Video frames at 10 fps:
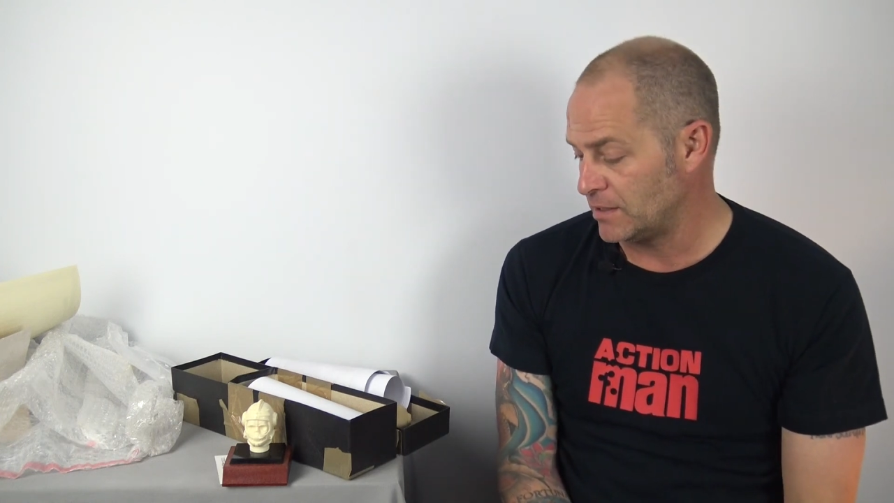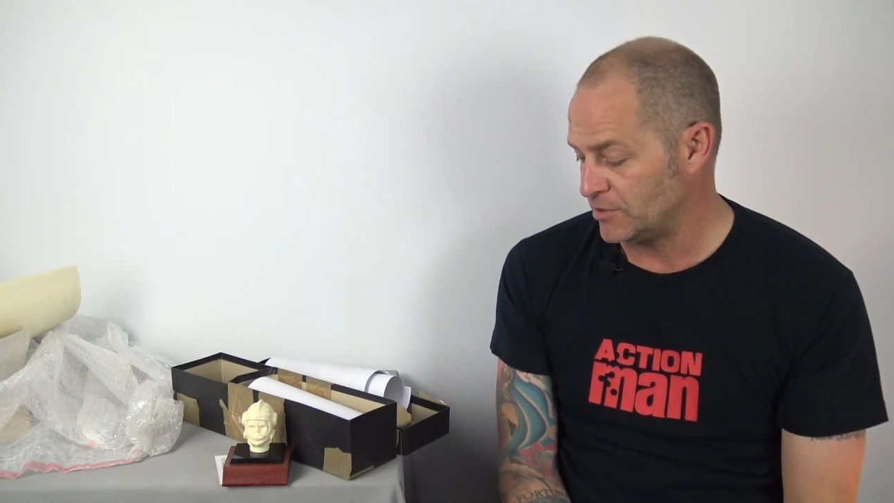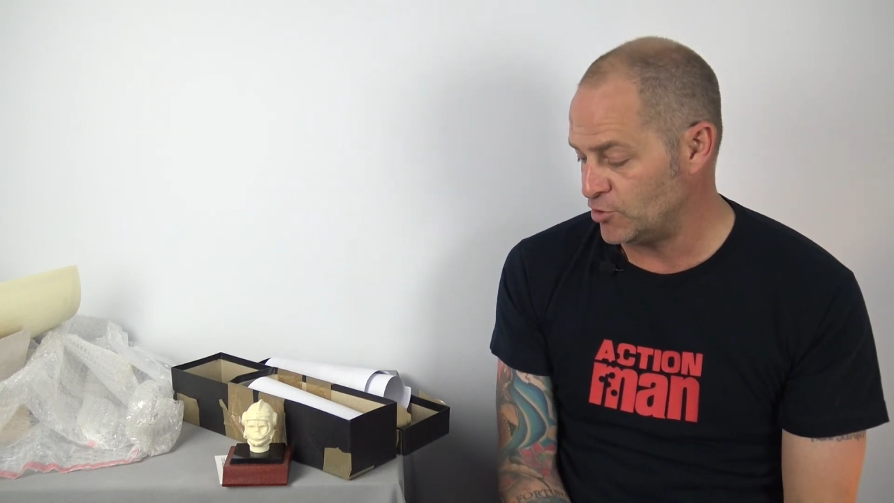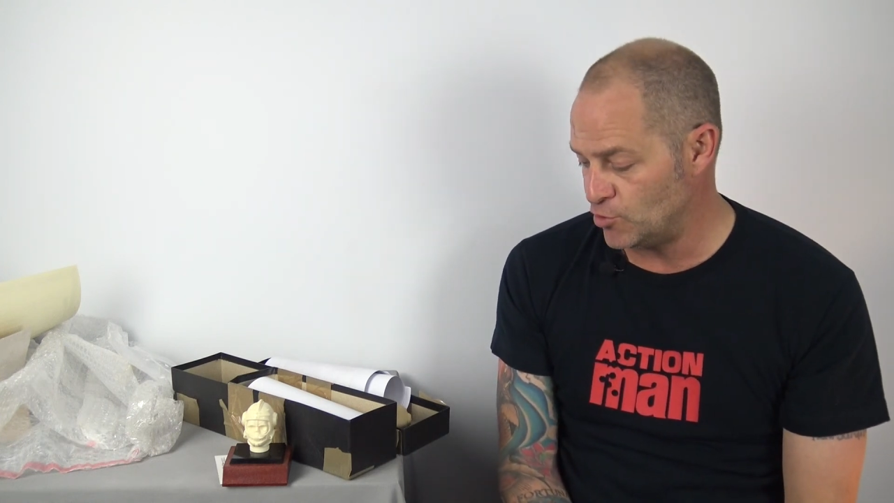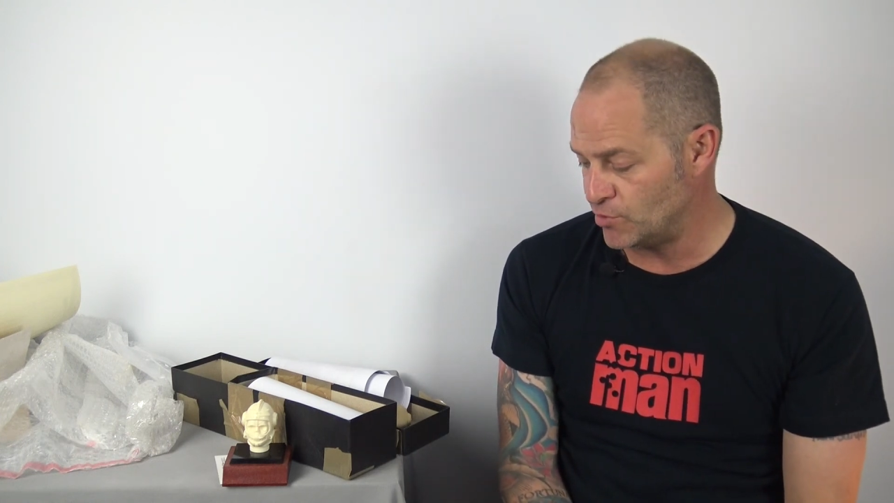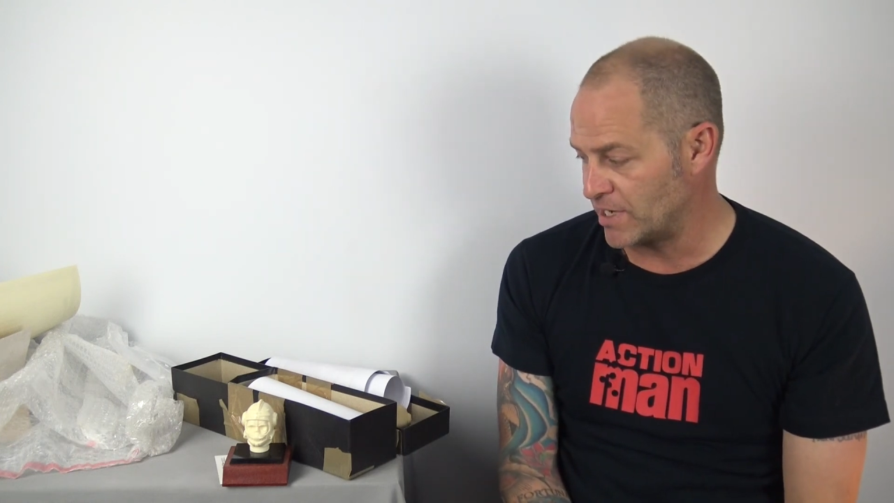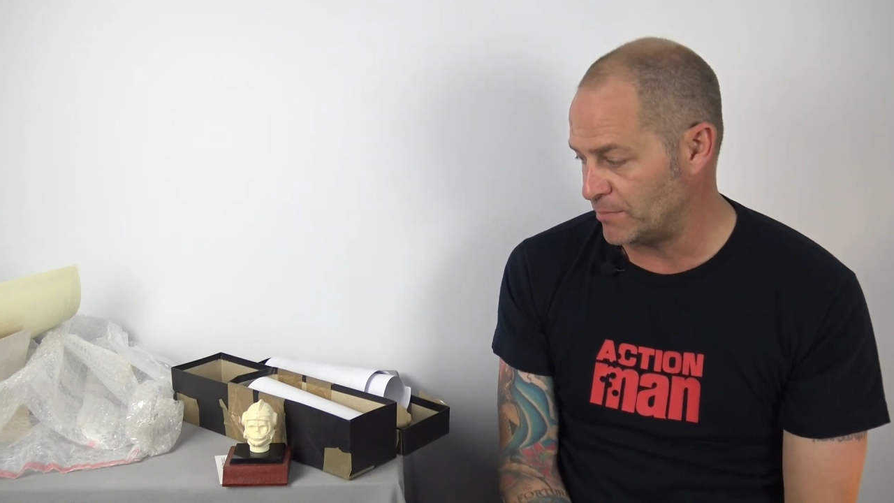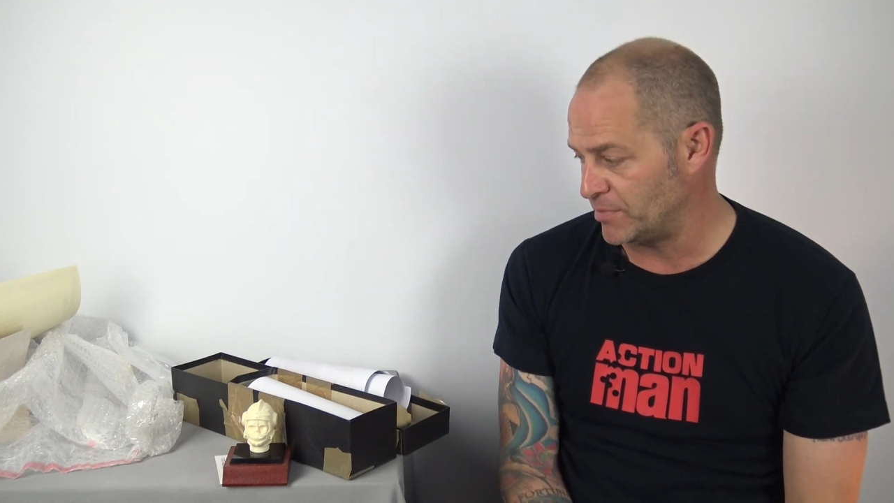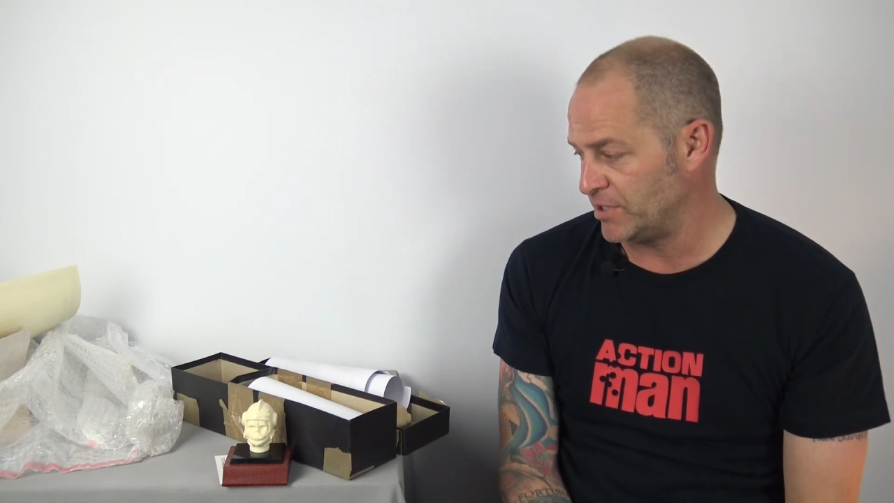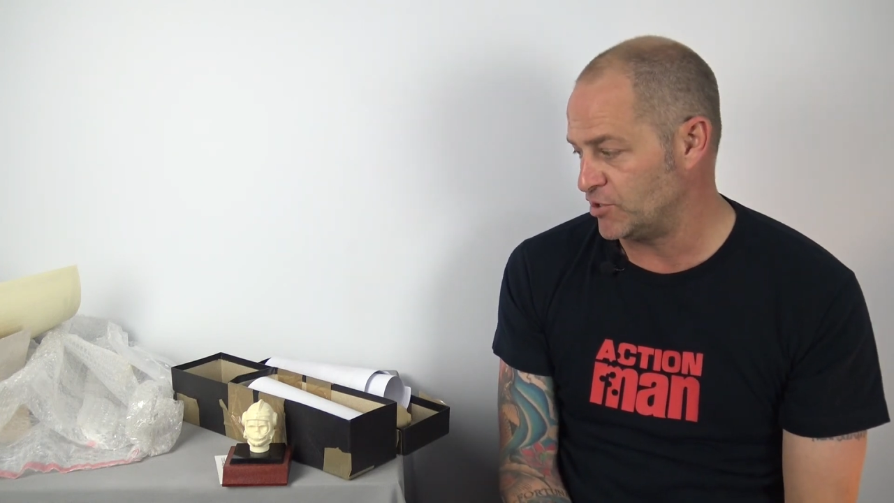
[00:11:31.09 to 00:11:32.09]
You
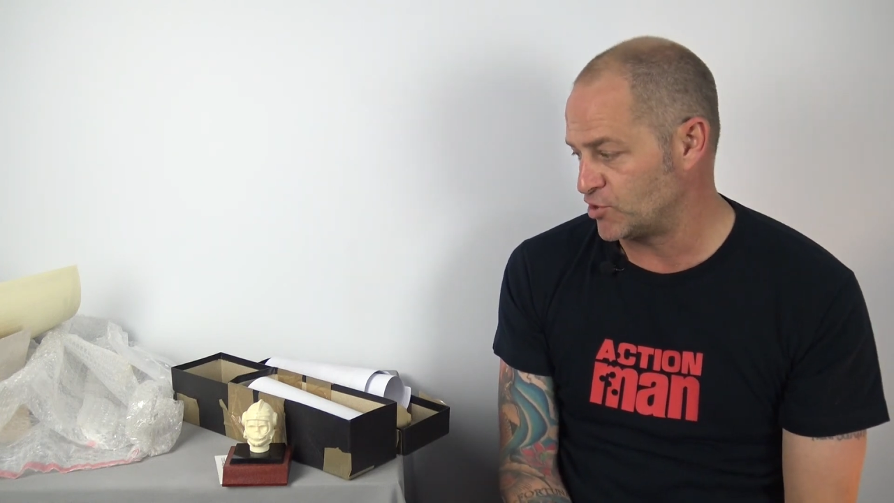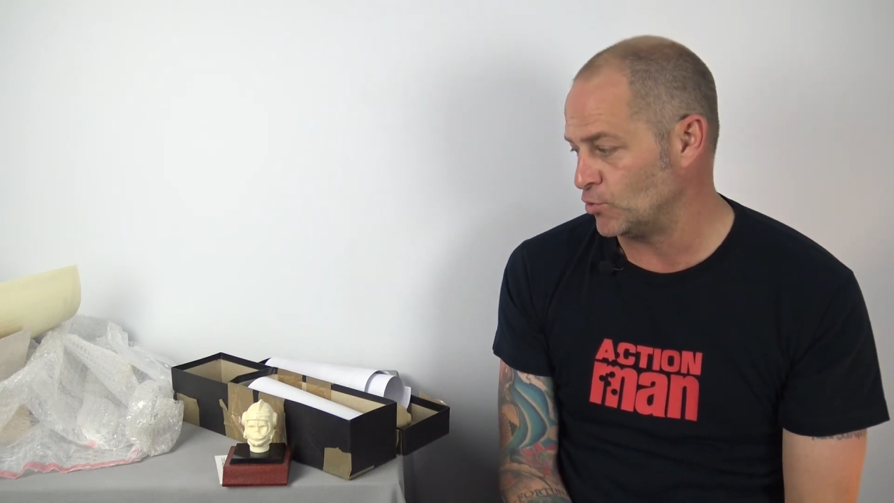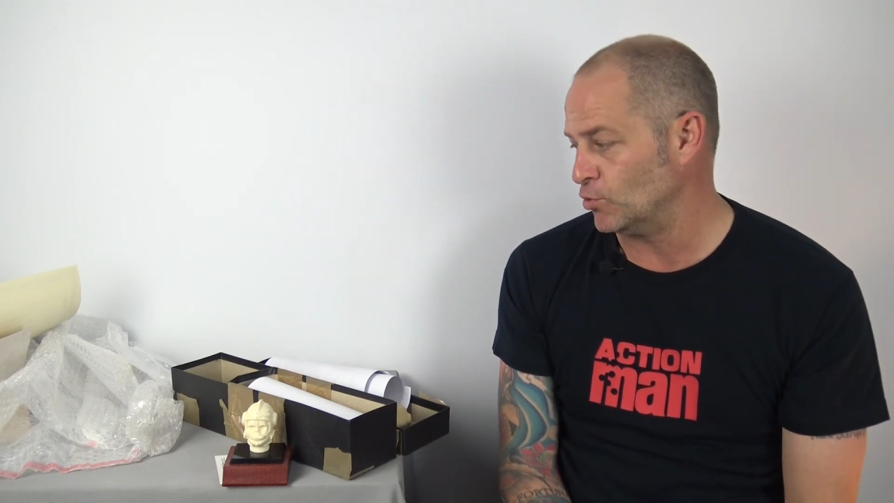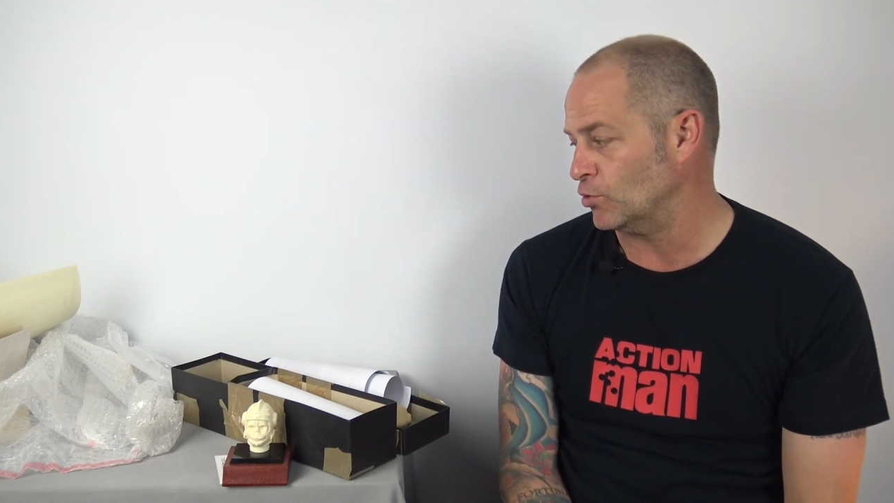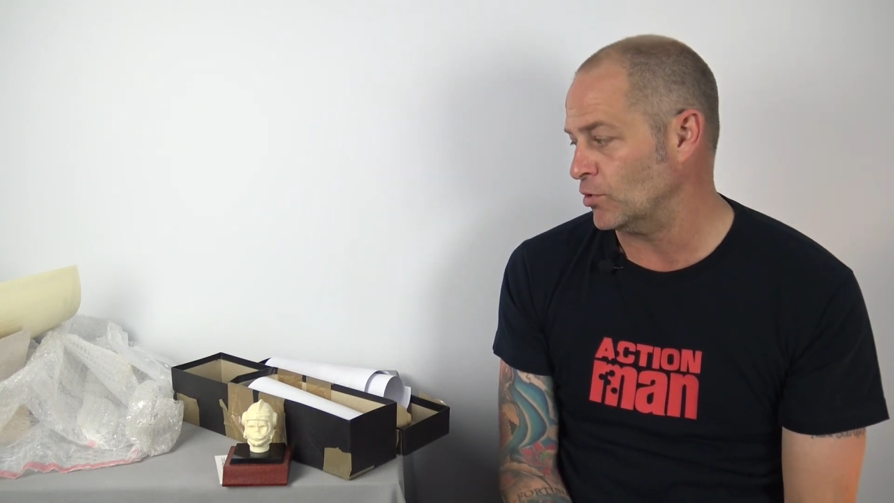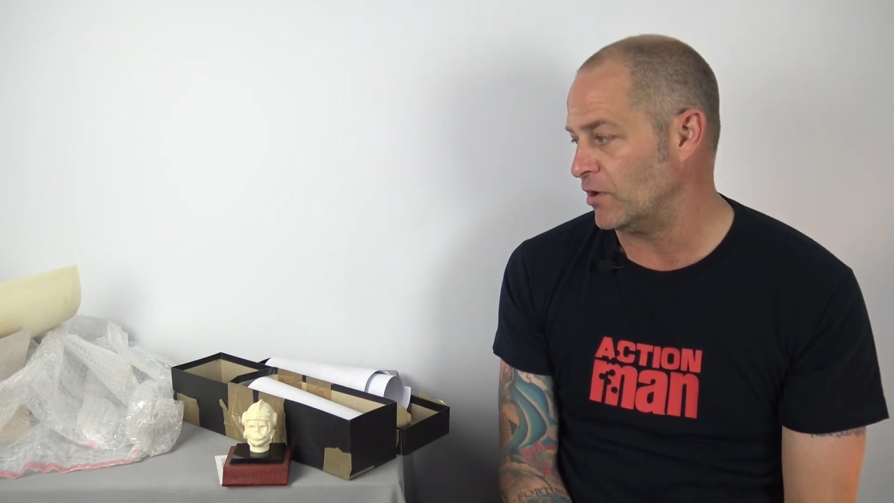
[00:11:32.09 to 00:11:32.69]
can be sure